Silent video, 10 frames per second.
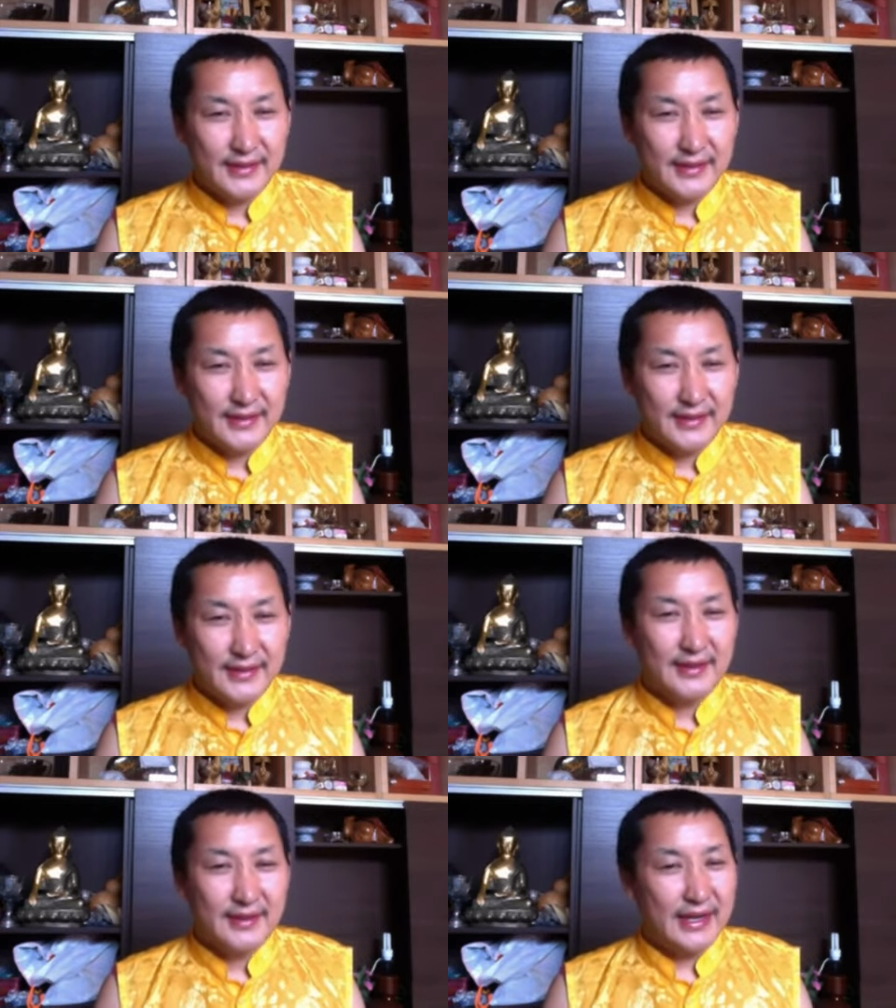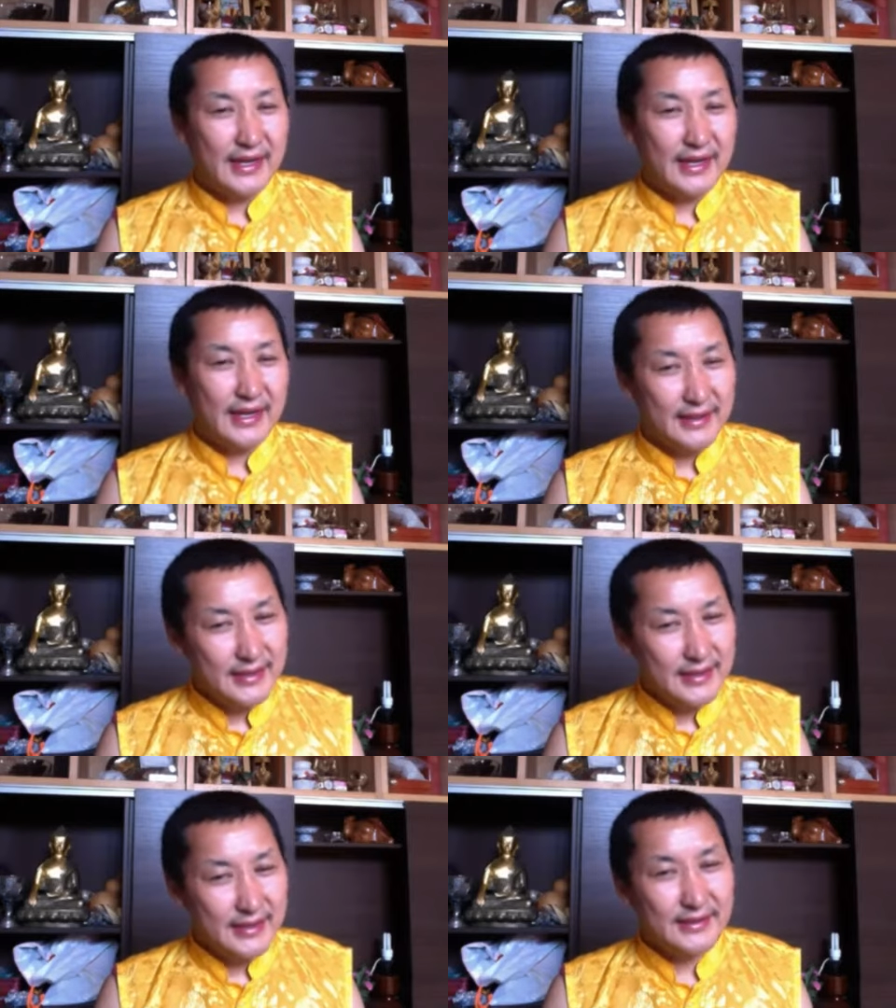and then I can
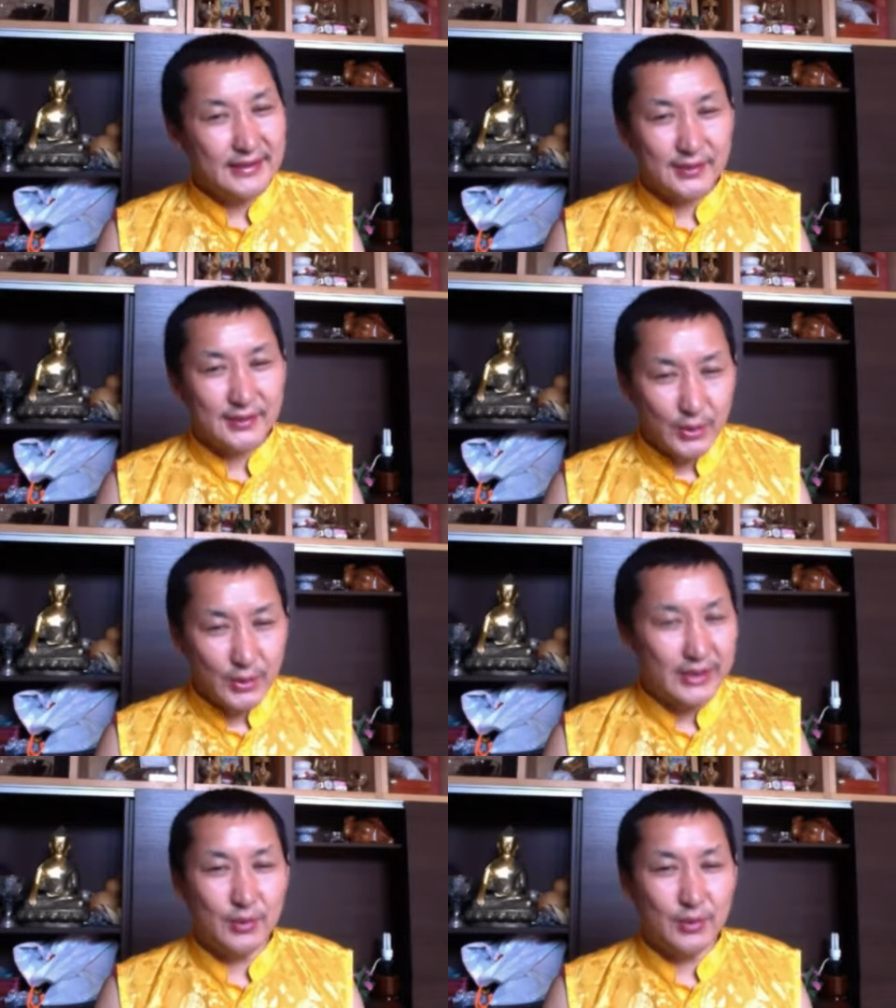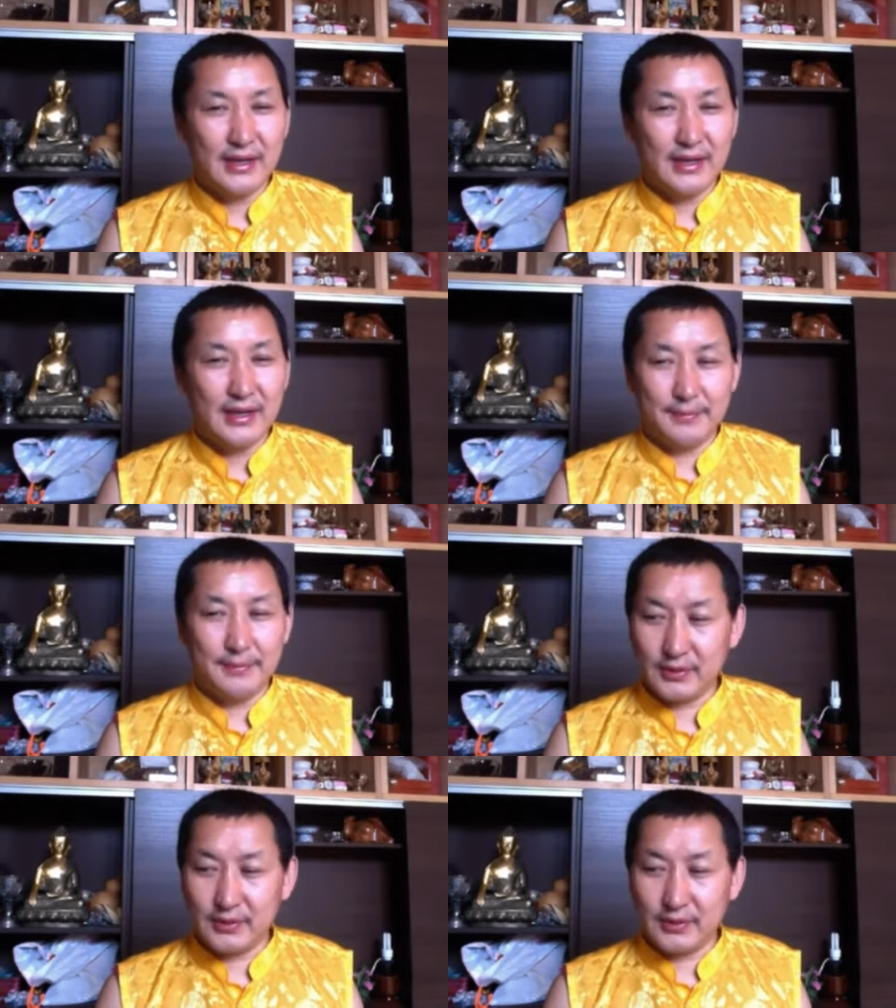listen very well
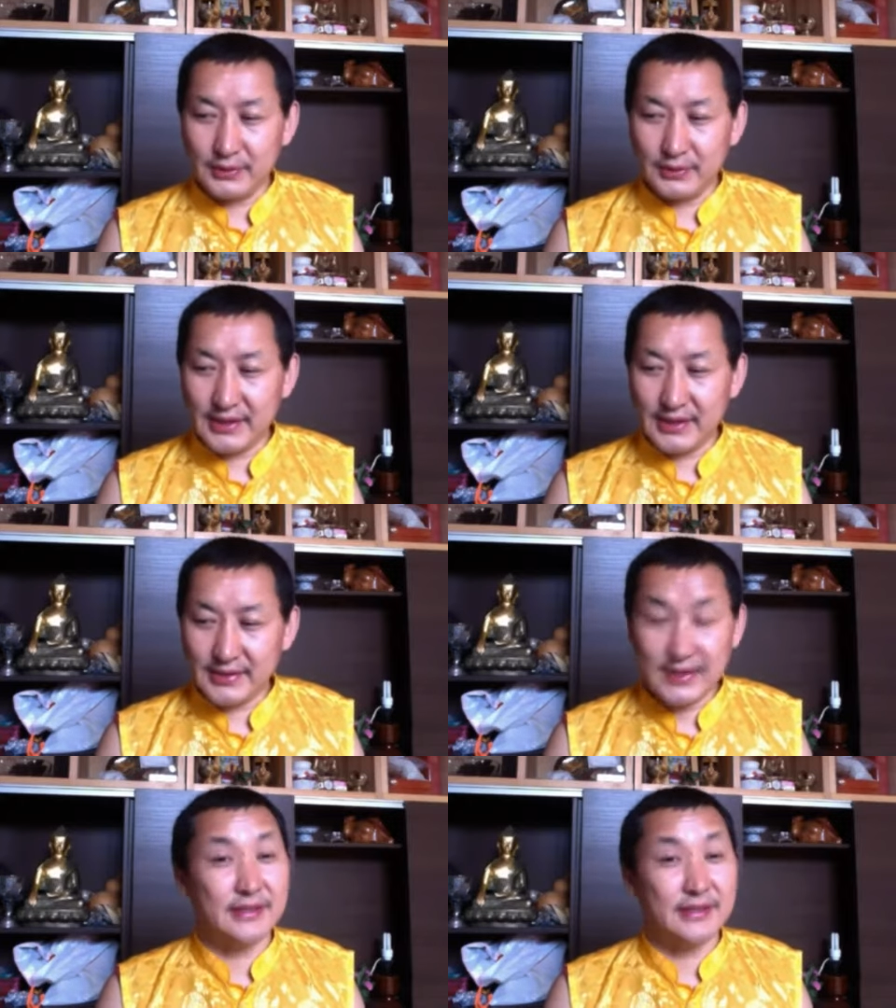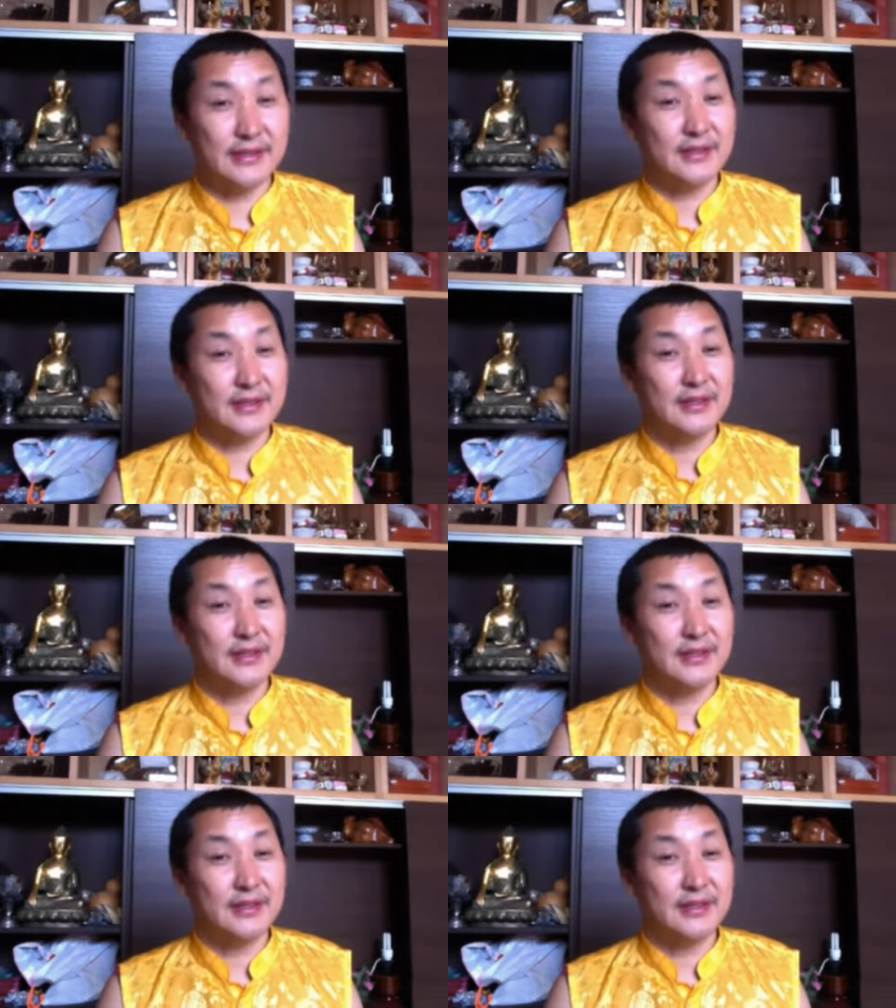about the Buddha's teachings.